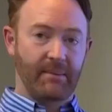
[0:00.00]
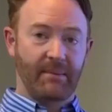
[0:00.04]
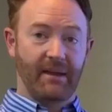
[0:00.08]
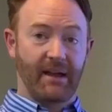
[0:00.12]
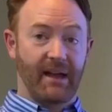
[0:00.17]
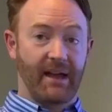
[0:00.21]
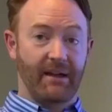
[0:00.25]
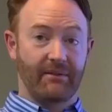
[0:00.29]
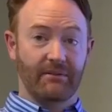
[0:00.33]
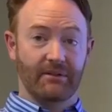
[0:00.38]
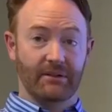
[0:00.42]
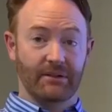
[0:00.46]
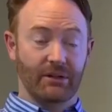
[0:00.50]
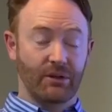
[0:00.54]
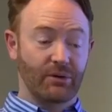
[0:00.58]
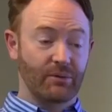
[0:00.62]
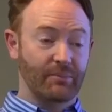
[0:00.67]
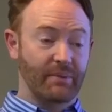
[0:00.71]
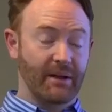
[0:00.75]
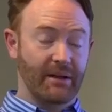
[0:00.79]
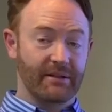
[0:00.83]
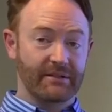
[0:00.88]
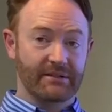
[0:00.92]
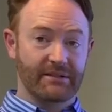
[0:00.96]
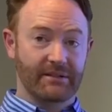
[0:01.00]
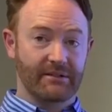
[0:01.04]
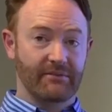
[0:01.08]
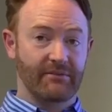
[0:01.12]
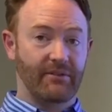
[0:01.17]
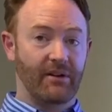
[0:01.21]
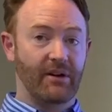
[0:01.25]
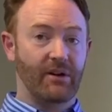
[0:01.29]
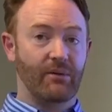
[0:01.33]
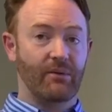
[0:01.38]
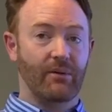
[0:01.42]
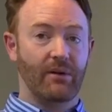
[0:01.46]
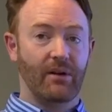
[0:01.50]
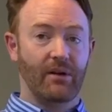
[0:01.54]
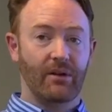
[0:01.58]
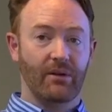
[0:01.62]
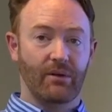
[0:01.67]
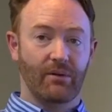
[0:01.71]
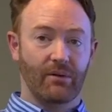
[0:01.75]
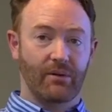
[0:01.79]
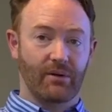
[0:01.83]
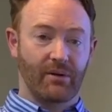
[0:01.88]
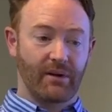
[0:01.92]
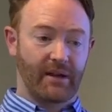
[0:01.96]
maybe I have a load balancing firewall
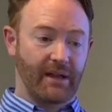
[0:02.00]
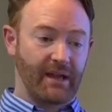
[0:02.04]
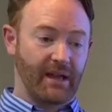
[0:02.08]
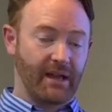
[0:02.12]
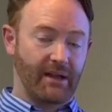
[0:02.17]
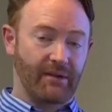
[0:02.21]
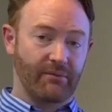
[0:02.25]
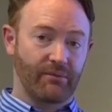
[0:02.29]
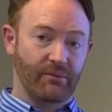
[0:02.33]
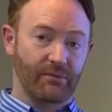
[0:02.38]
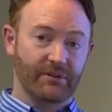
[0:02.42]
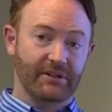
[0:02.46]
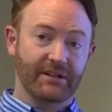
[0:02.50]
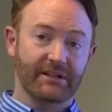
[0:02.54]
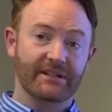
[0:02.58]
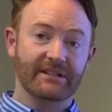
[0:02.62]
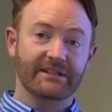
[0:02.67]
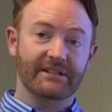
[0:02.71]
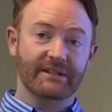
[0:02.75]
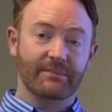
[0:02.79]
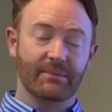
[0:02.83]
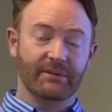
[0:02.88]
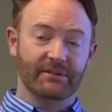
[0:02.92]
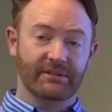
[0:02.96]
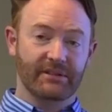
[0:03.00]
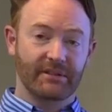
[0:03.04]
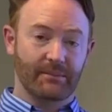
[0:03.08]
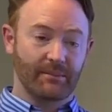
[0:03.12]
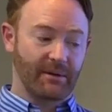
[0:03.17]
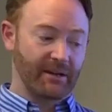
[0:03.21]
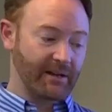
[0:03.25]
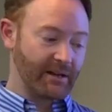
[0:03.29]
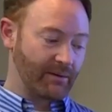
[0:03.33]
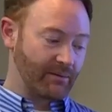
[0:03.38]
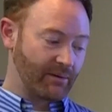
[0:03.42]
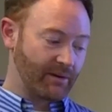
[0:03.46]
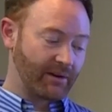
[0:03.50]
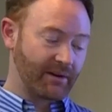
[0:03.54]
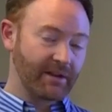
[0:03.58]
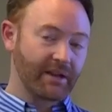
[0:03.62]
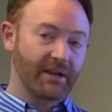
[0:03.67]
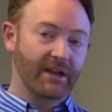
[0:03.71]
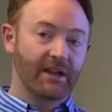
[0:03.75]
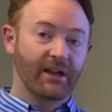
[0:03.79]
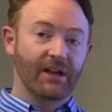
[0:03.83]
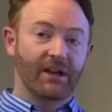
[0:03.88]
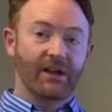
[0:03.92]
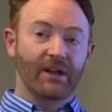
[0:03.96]
or I have redundancy built into my network,
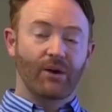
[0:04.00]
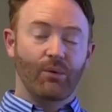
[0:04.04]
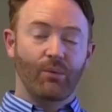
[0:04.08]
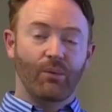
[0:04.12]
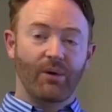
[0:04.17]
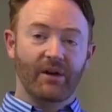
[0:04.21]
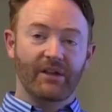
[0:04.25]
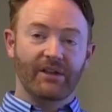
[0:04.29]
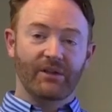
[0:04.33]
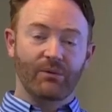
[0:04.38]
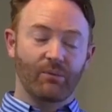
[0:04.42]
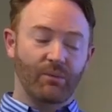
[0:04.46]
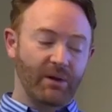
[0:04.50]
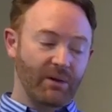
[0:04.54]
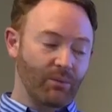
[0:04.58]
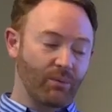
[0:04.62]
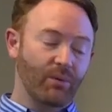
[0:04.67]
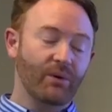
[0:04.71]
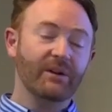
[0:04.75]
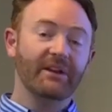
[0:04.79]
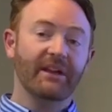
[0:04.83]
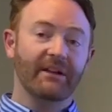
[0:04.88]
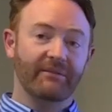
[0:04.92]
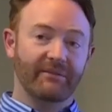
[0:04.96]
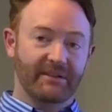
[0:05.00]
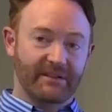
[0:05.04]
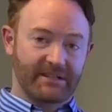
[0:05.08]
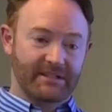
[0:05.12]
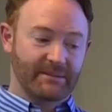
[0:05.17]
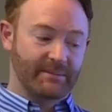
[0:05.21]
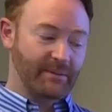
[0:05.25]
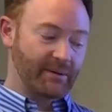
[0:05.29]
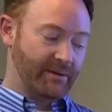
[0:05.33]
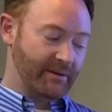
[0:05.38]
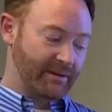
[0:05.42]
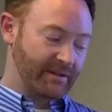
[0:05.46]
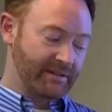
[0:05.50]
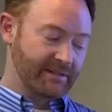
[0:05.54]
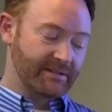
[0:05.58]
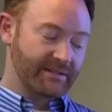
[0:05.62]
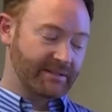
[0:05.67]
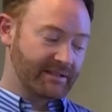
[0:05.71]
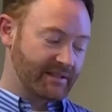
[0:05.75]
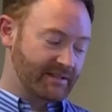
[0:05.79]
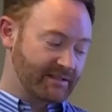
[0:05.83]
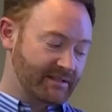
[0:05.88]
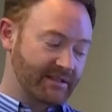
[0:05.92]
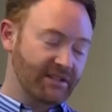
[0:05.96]
what we would have
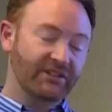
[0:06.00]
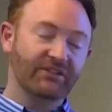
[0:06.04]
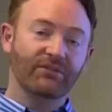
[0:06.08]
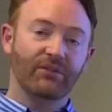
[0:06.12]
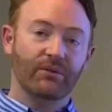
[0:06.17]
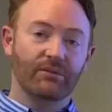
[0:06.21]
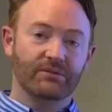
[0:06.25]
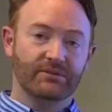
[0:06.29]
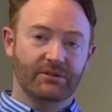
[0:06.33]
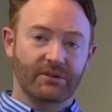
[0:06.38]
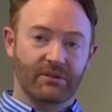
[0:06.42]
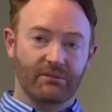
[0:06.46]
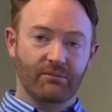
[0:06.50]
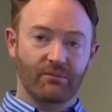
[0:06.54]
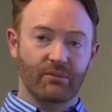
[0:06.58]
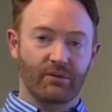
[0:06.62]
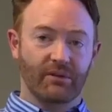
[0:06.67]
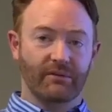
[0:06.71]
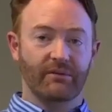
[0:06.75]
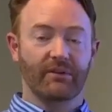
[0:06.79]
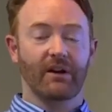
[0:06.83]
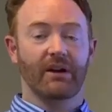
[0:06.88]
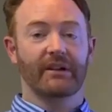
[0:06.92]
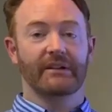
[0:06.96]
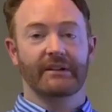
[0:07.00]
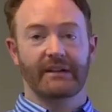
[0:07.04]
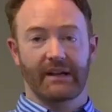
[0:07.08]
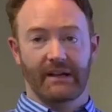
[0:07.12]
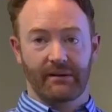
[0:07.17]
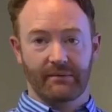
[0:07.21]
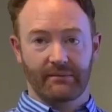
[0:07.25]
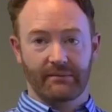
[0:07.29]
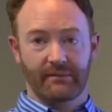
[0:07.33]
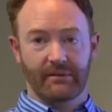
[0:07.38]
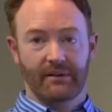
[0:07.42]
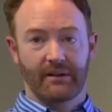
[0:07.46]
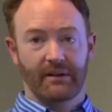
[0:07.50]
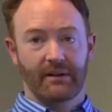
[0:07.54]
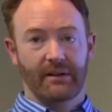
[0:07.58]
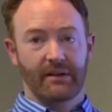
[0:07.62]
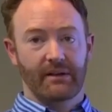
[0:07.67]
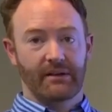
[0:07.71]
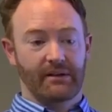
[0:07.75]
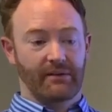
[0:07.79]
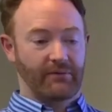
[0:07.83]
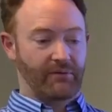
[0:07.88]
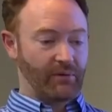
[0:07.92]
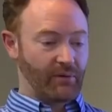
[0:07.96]
experienced is these phones would have gone down.
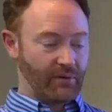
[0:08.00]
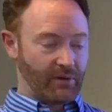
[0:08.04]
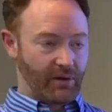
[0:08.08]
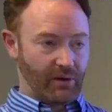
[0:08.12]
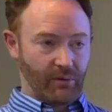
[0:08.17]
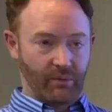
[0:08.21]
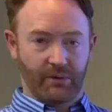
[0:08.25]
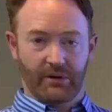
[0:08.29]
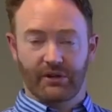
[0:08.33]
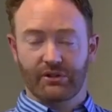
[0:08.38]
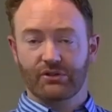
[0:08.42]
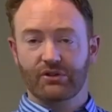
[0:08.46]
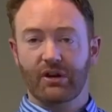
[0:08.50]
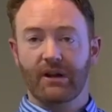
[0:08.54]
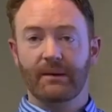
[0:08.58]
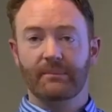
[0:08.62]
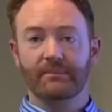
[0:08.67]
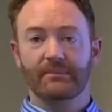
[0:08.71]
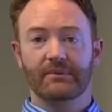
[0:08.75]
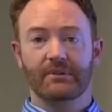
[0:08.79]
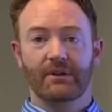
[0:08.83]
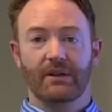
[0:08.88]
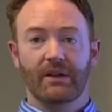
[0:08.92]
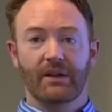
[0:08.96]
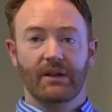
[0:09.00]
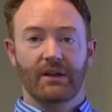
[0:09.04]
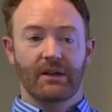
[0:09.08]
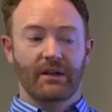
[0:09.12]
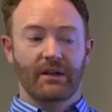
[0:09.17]
The phone call would have dropped,